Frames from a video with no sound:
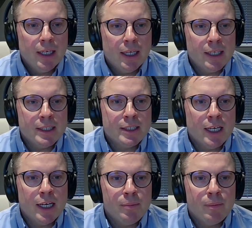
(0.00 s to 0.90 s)
And
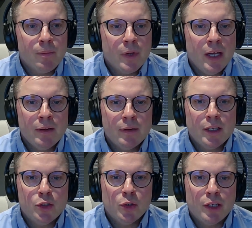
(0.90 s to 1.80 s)

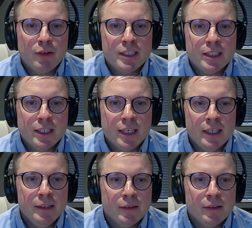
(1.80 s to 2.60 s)
enjoy the rest of your day.